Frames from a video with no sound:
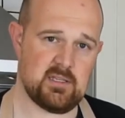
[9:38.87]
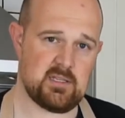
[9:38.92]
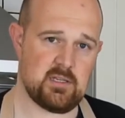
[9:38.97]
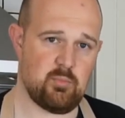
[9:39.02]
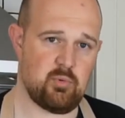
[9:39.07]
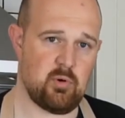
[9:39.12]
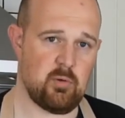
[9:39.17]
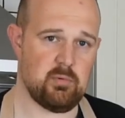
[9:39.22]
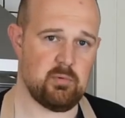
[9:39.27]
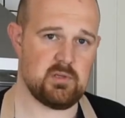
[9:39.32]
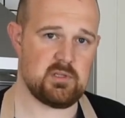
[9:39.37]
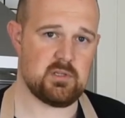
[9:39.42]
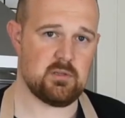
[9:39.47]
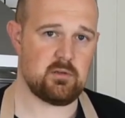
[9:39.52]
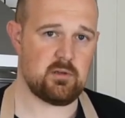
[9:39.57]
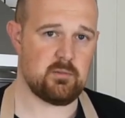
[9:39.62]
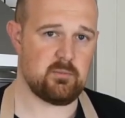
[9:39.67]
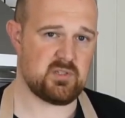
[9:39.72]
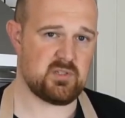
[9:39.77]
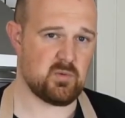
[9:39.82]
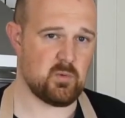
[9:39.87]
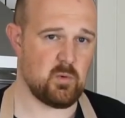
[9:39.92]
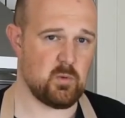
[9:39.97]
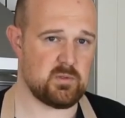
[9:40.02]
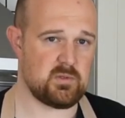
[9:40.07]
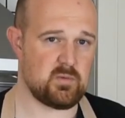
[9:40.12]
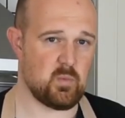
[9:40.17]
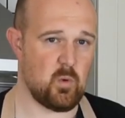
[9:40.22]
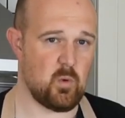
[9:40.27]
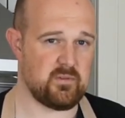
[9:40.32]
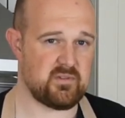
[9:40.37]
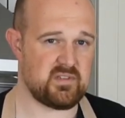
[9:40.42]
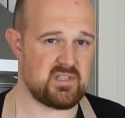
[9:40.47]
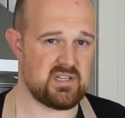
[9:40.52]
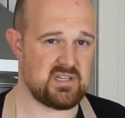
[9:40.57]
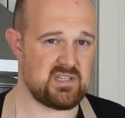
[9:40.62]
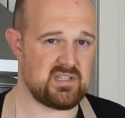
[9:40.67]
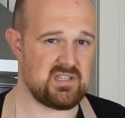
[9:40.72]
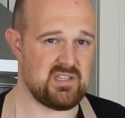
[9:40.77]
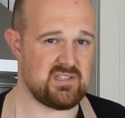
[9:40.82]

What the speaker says: You're probably looking towards 160